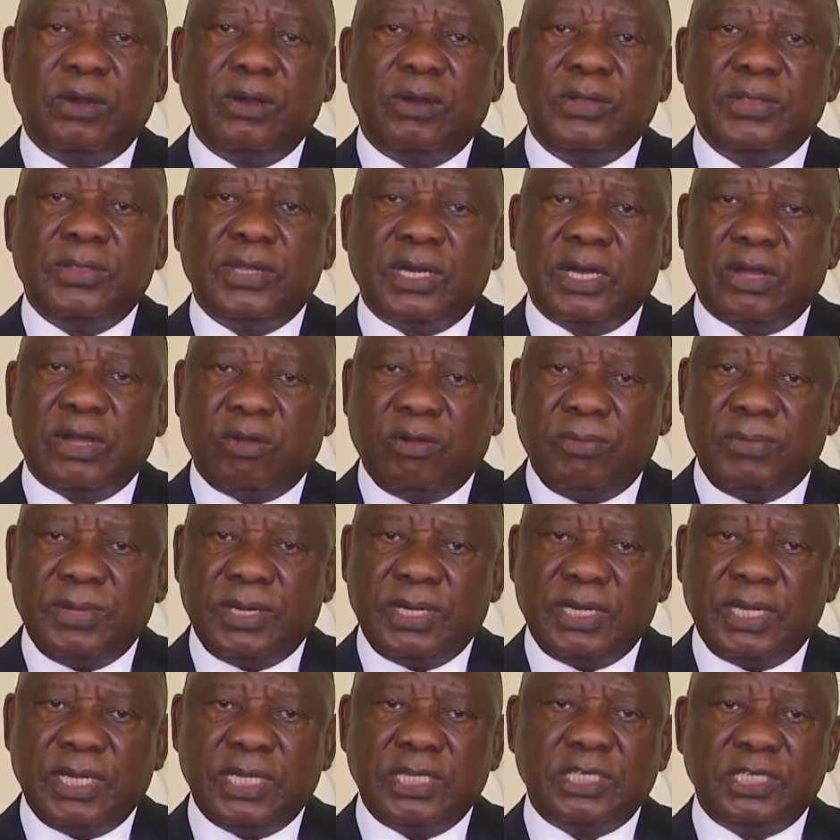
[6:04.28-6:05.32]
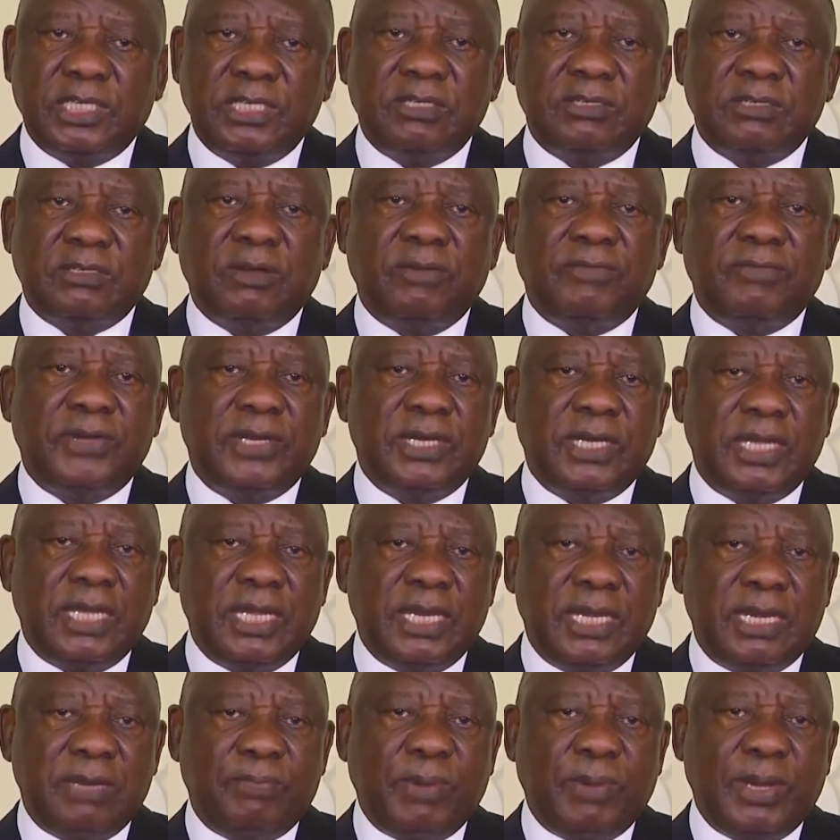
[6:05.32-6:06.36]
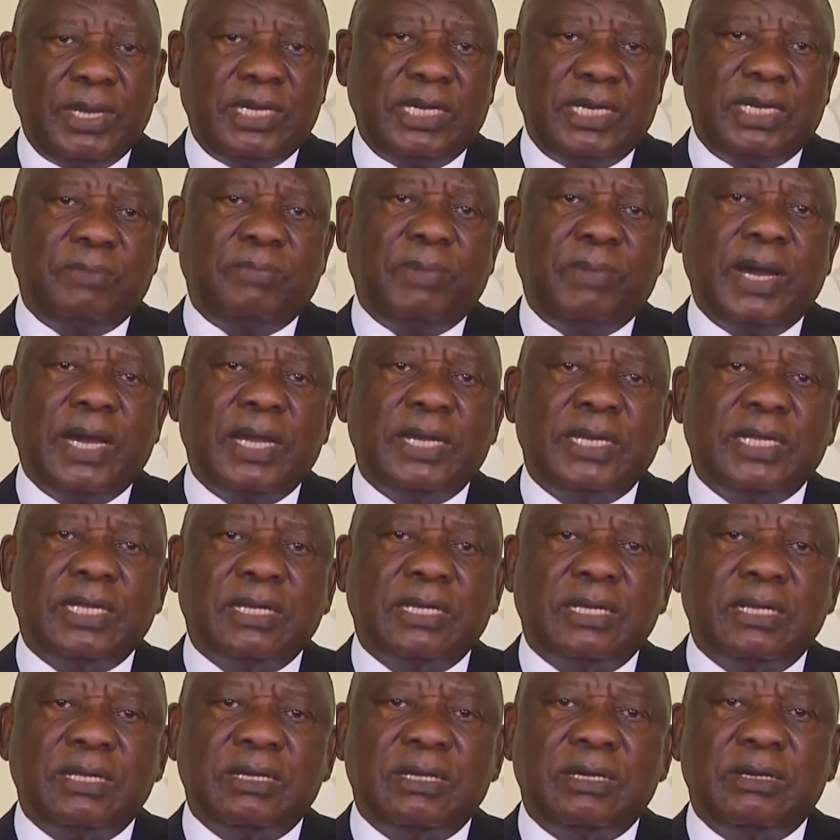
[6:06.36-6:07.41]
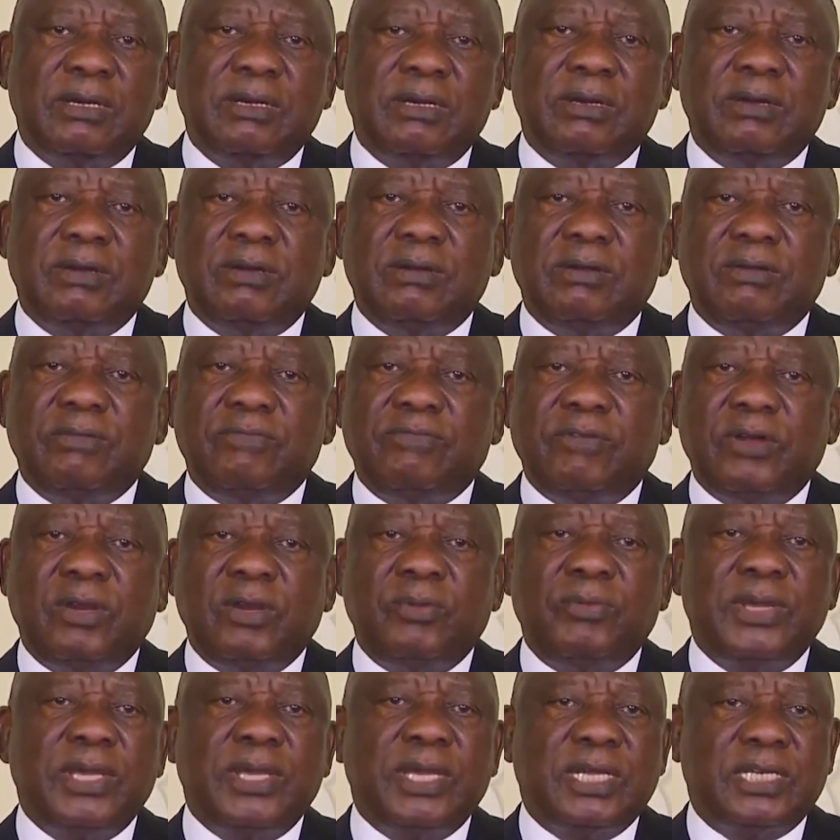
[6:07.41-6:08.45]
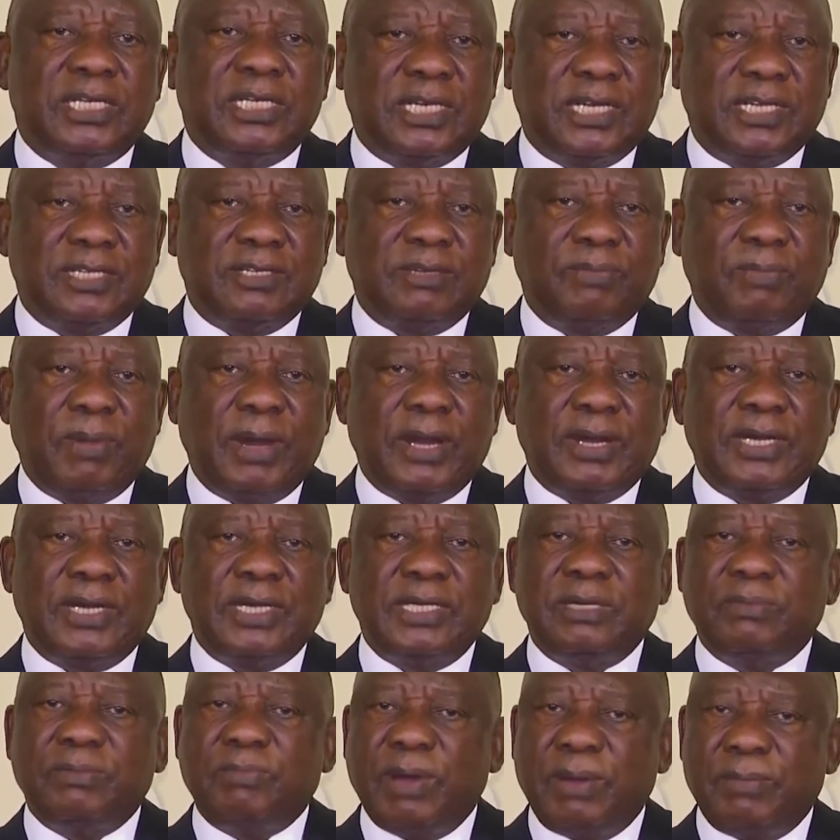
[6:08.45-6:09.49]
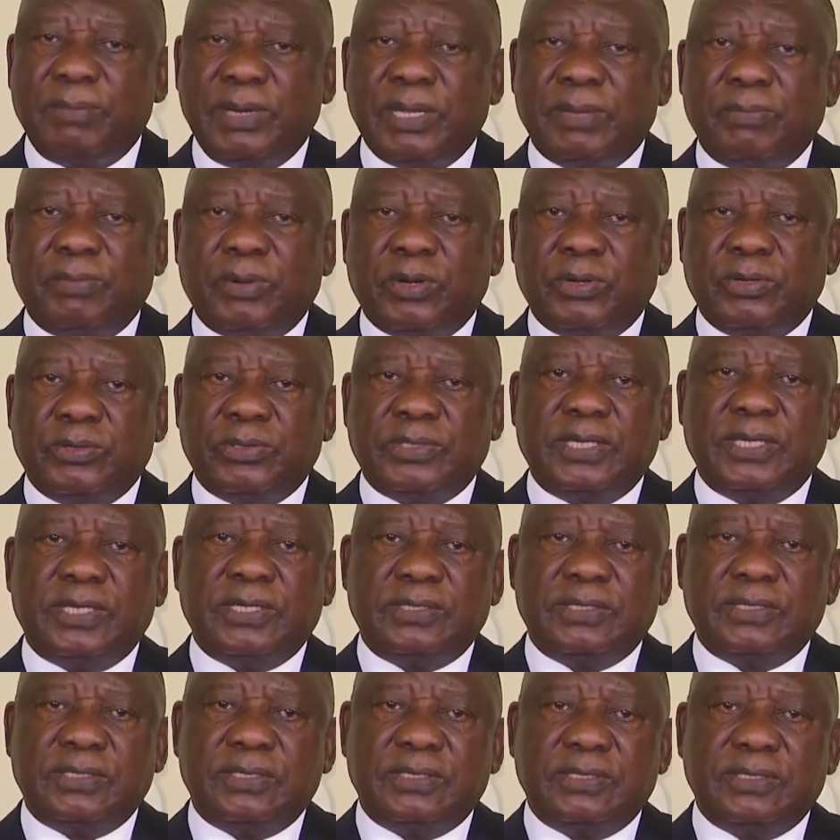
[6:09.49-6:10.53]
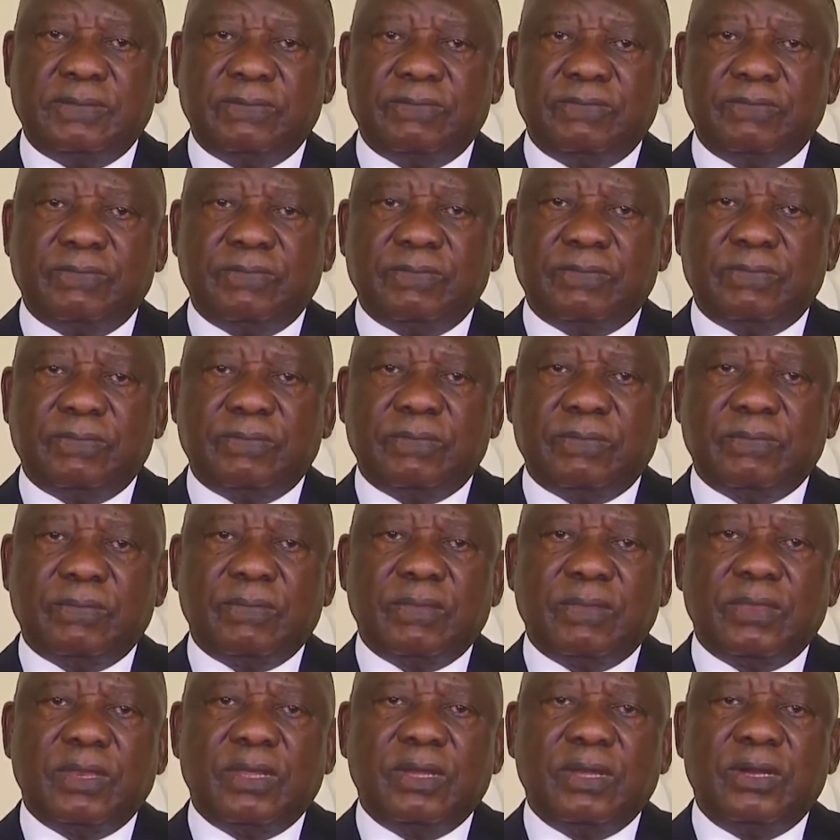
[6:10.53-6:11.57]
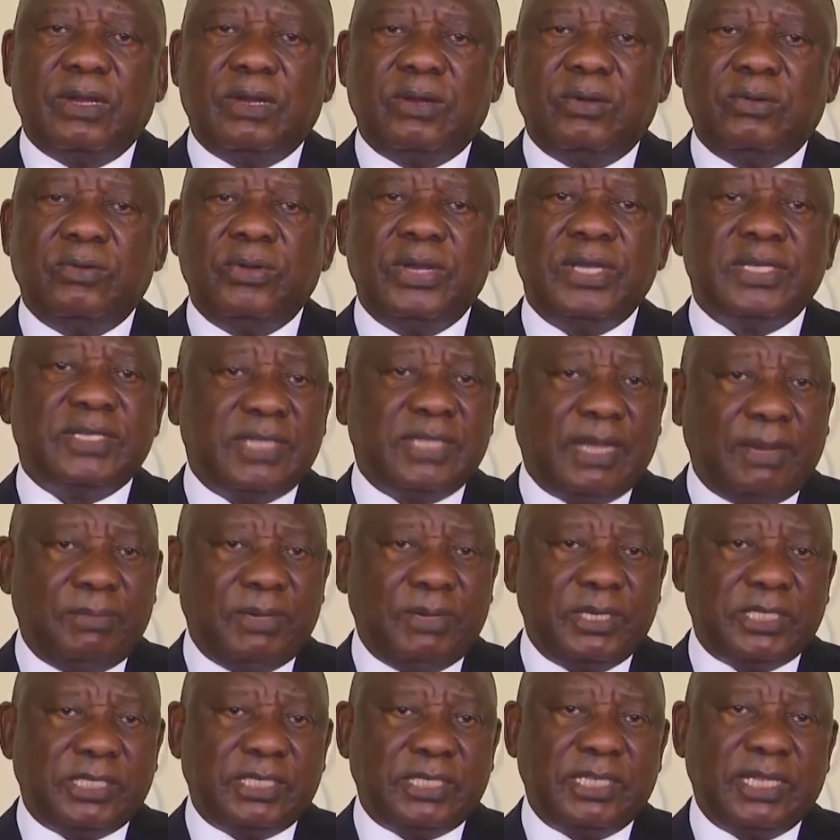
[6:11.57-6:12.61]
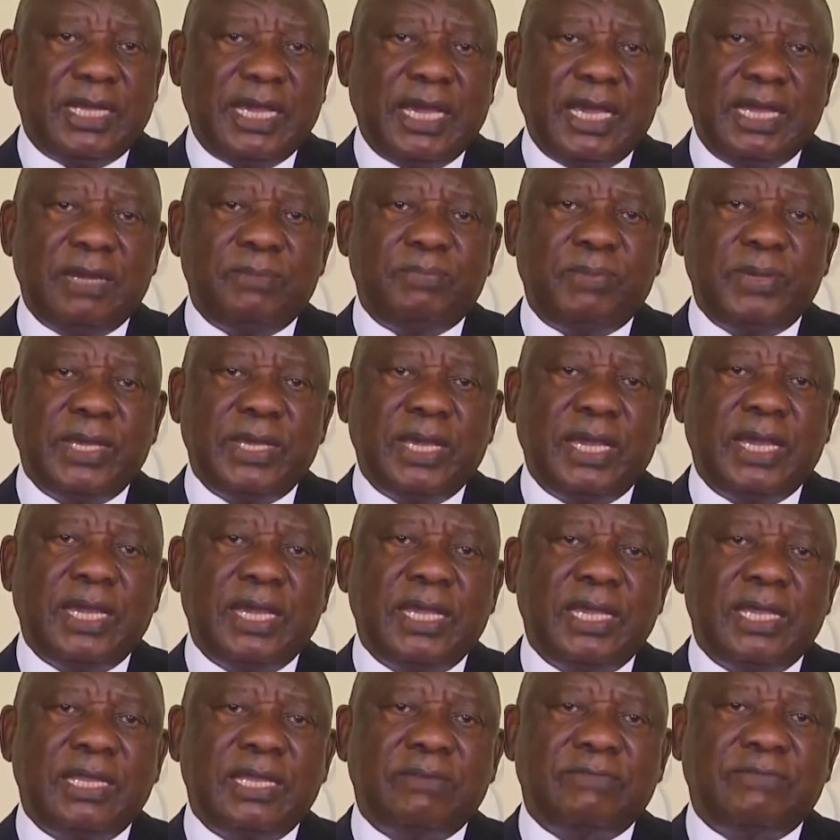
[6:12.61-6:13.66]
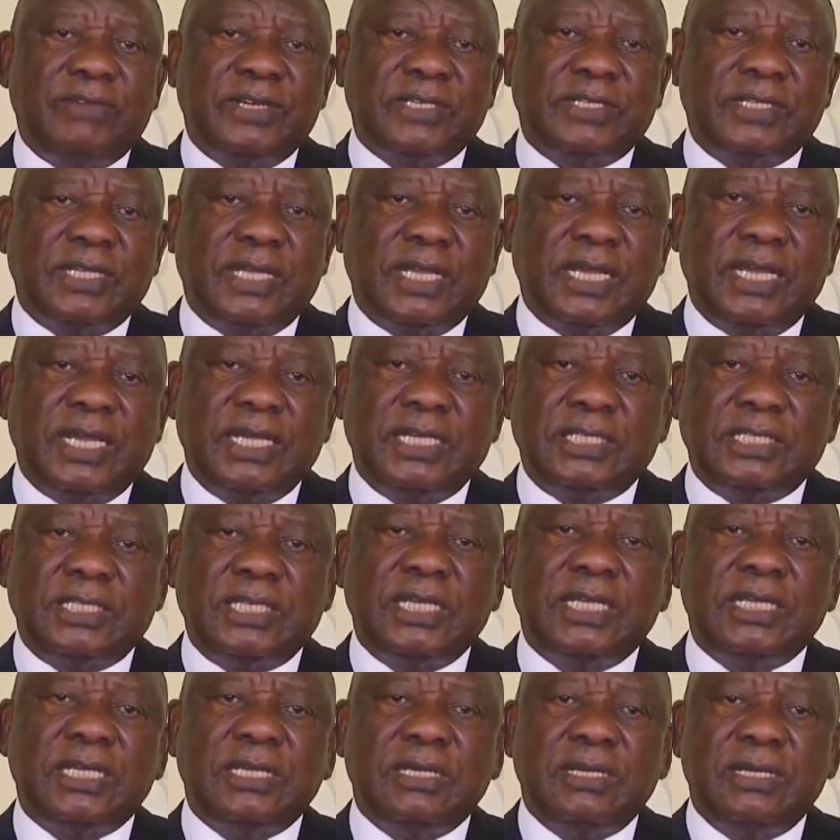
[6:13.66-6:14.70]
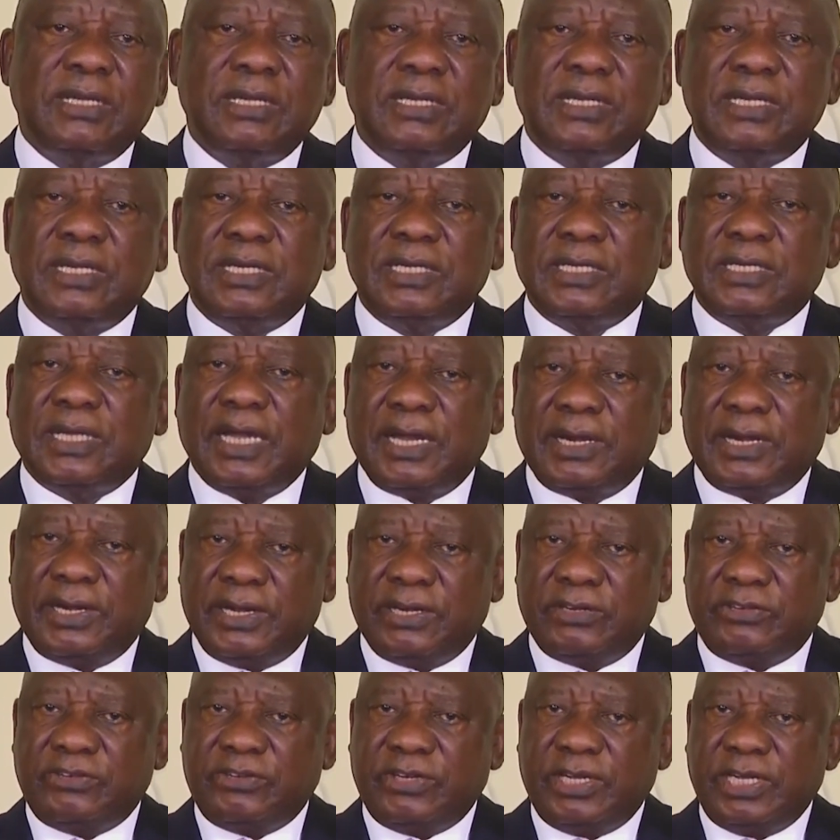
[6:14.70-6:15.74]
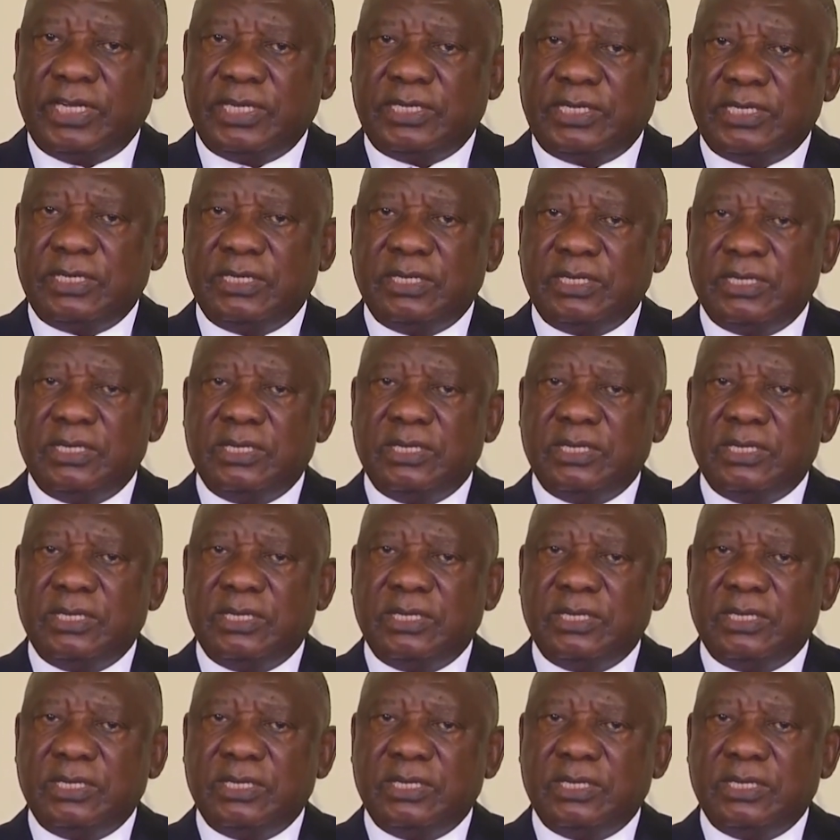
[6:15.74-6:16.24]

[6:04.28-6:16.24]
on the recommendations of an independent panel following a transparent public process. We established the NPA Investigating Directorate